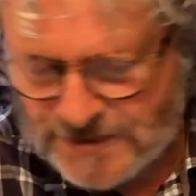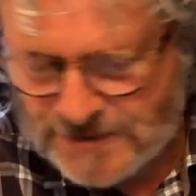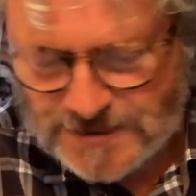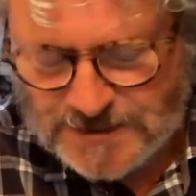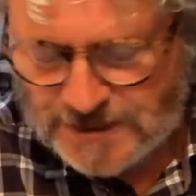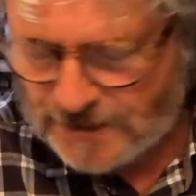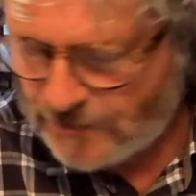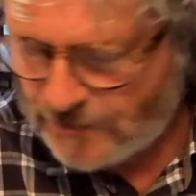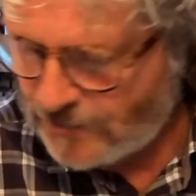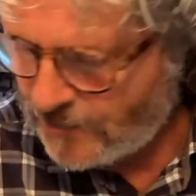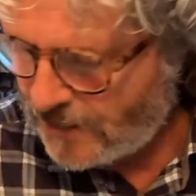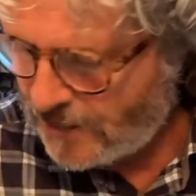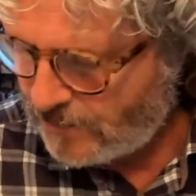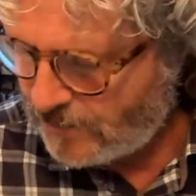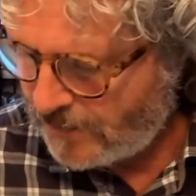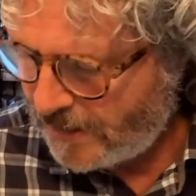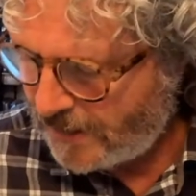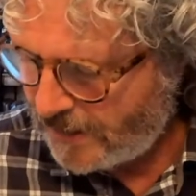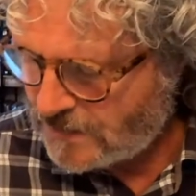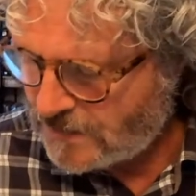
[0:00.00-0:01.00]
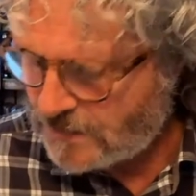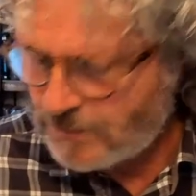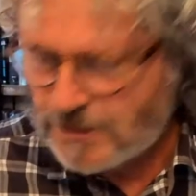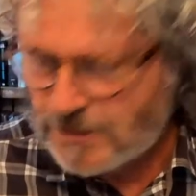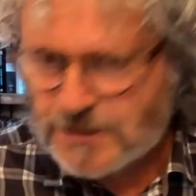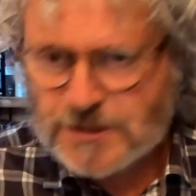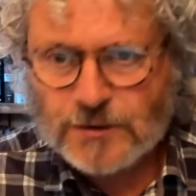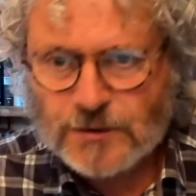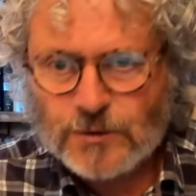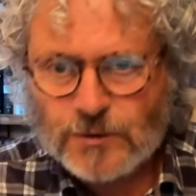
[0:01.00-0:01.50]
this incredible
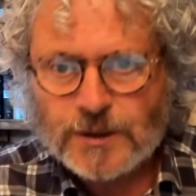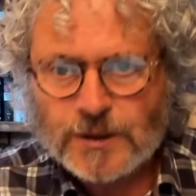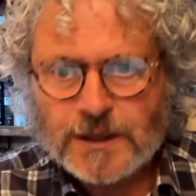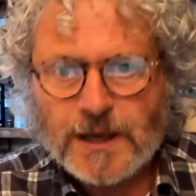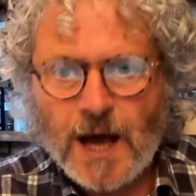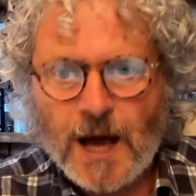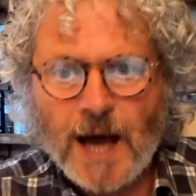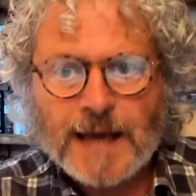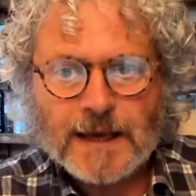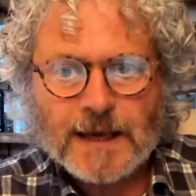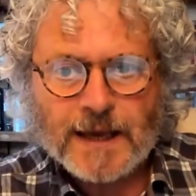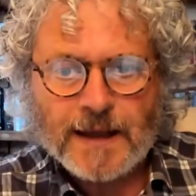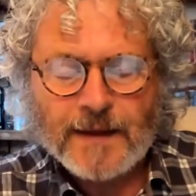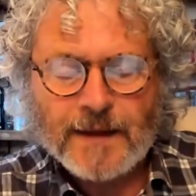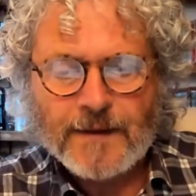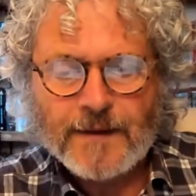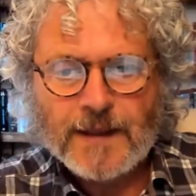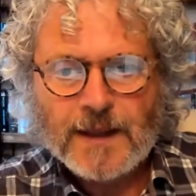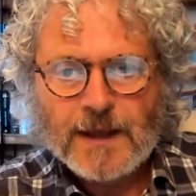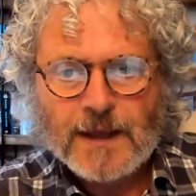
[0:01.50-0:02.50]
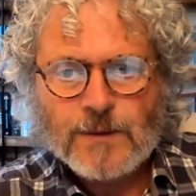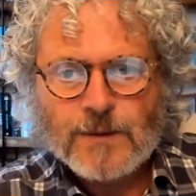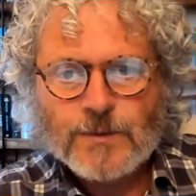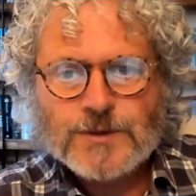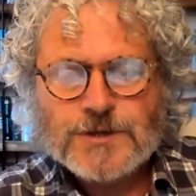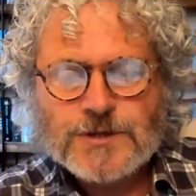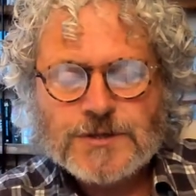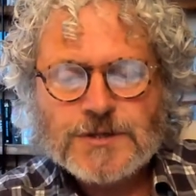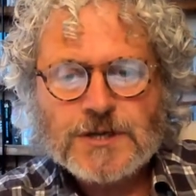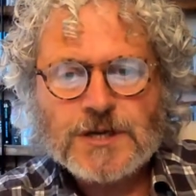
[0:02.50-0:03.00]
exhibition called Gaia,
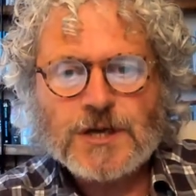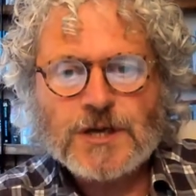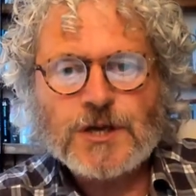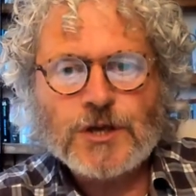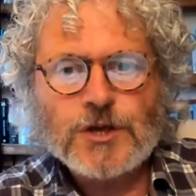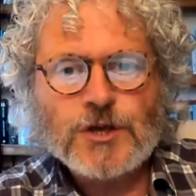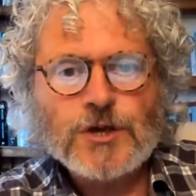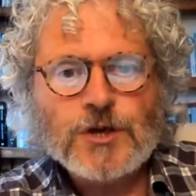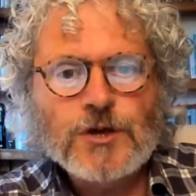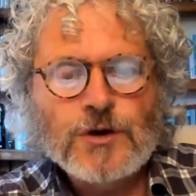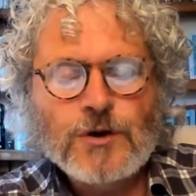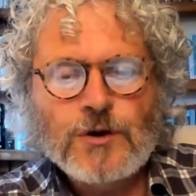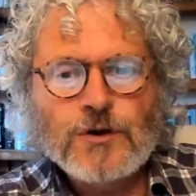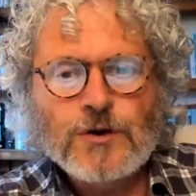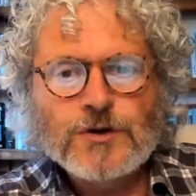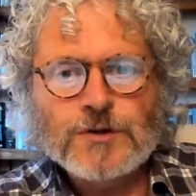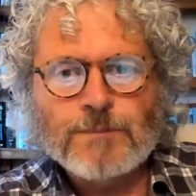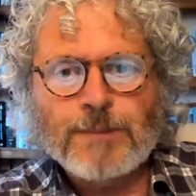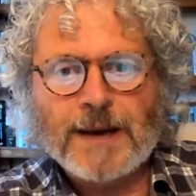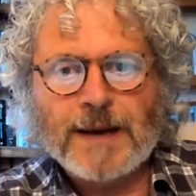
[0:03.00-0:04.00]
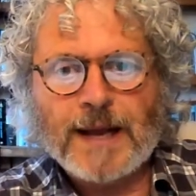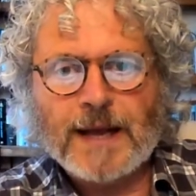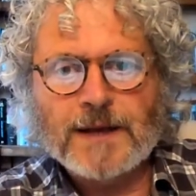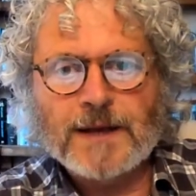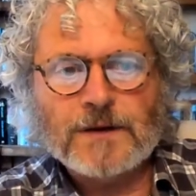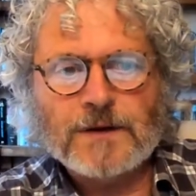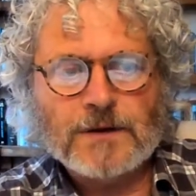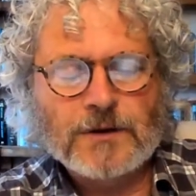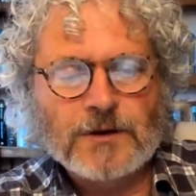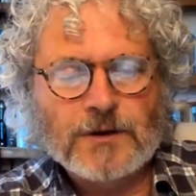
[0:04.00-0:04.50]
which is a huge
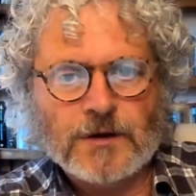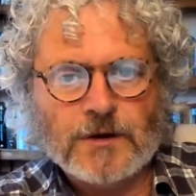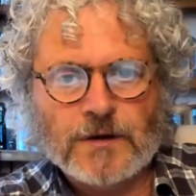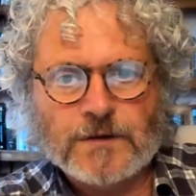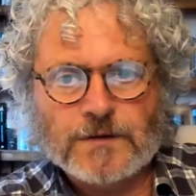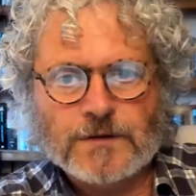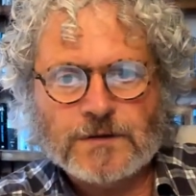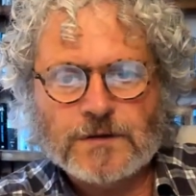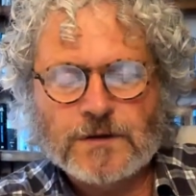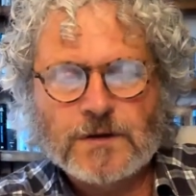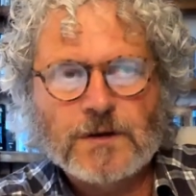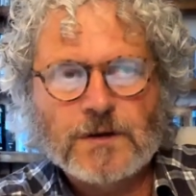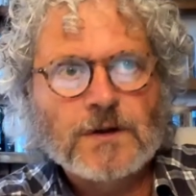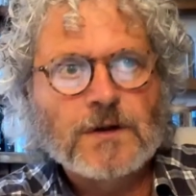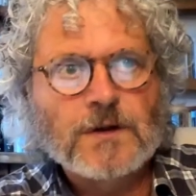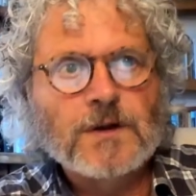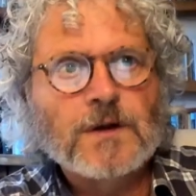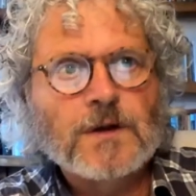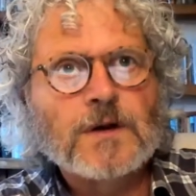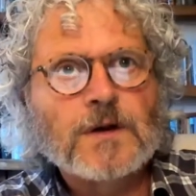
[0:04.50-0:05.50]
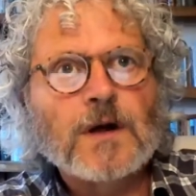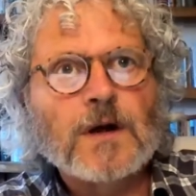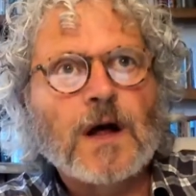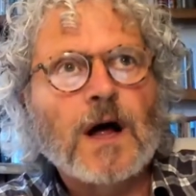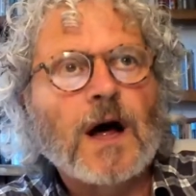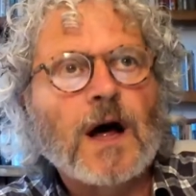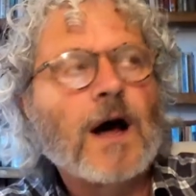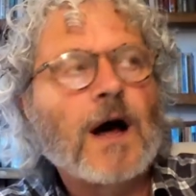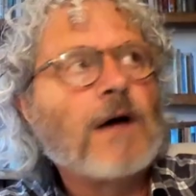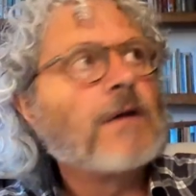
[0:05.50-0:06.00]
planet Earth
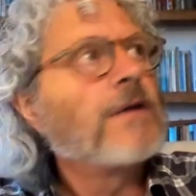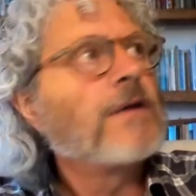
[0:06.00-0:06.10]
uh,